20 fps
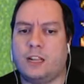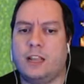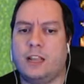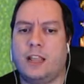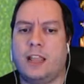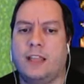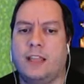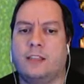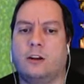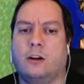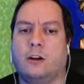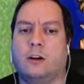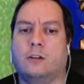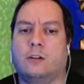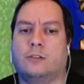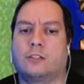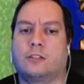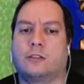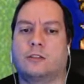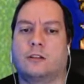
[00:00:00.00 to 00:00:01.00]
And
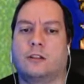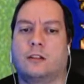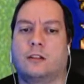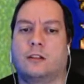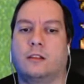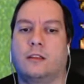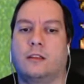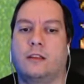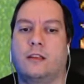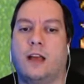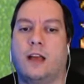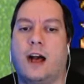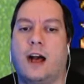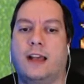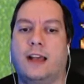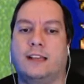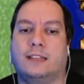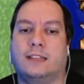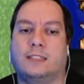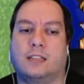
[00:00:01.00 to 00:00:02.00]
there's the
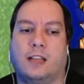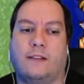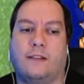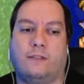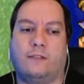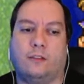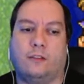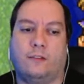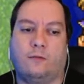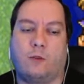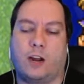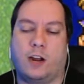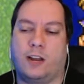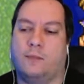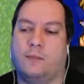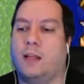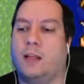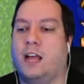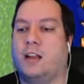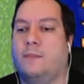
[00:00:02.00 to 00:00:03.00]
highest level of white
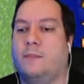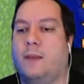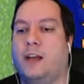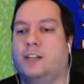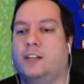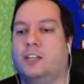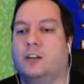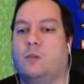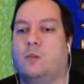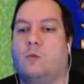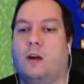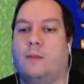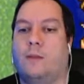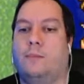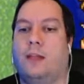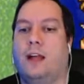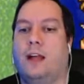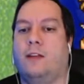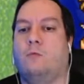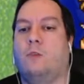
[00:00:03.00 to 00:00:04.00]
and black magic a
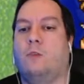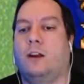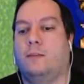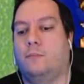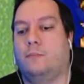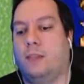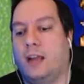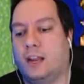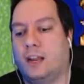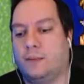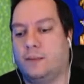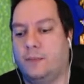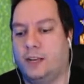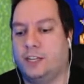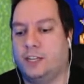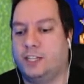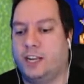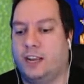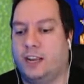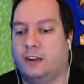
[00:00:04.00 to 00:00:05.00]
white and black
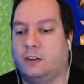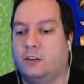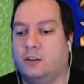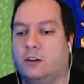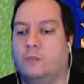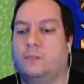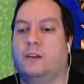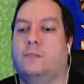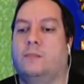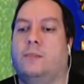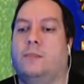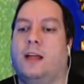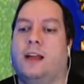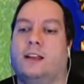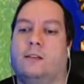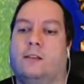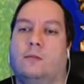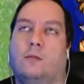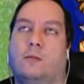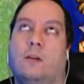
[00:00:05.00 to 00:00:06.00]
mage can't learn, but a
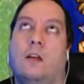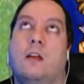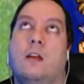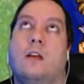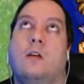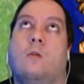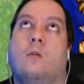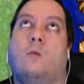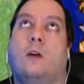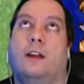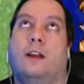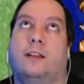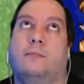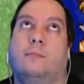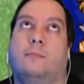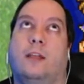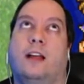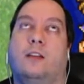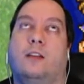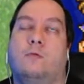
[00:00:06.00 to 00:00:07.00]
white
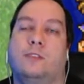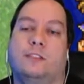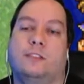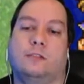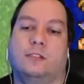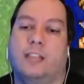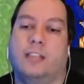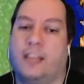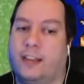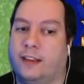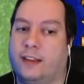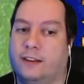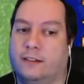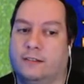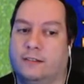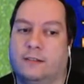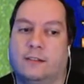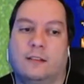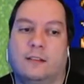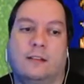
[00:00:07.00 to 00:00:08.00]
and black wizard
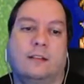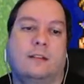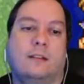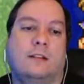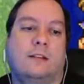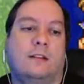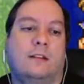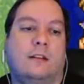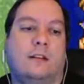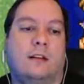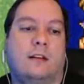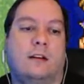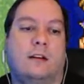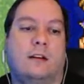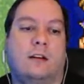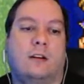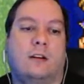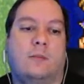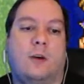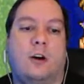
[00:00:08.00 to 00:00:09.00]
can.
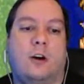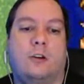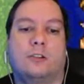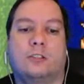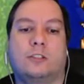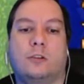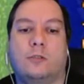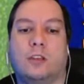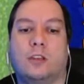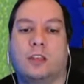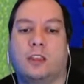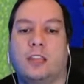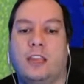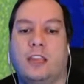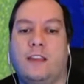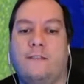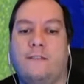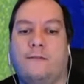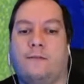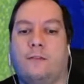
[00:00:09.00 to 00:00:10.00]
Also, the
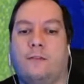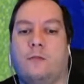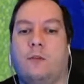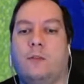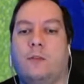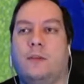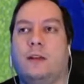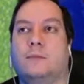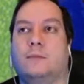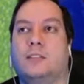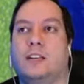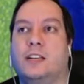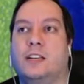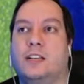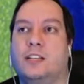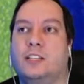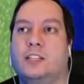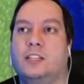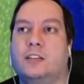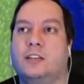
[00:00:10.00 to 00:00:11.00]
thief, when he becomes a
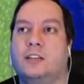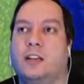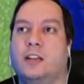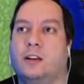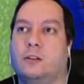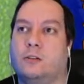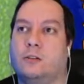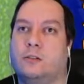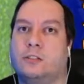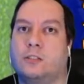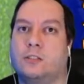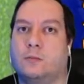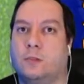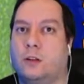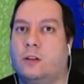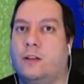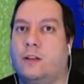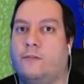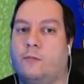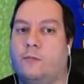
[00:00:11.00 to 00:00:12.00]
ninja, can learn some
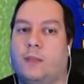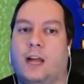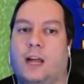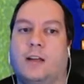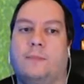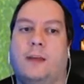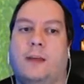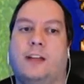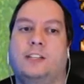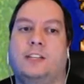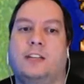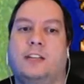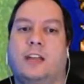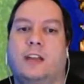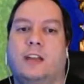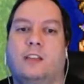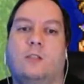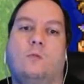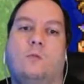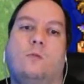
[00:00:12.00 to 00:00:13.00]
low-level black magic,
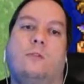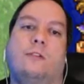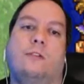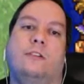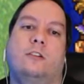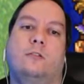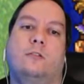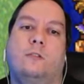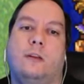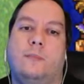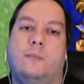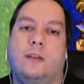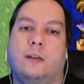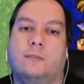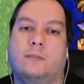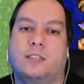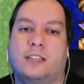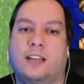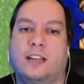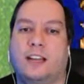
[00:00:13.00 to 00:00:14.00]
and the warrior, when he
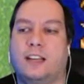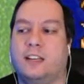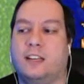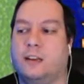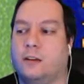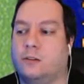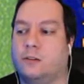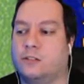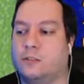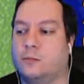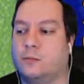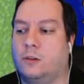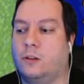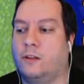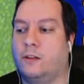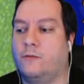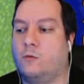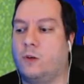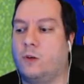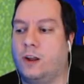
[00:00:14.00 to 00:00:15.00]
becomes a knight, can learn some
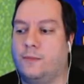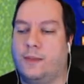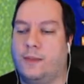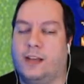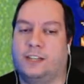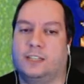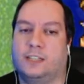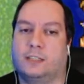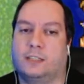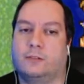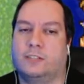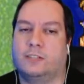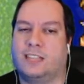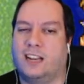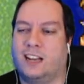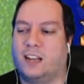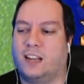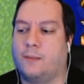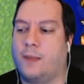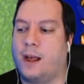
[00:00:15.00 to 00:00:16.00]
low-level white magic, so he's
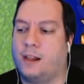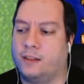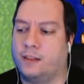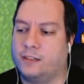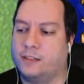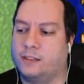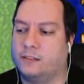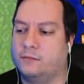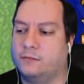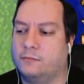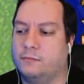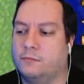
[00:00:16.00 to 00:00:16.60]
kind of like a paladin.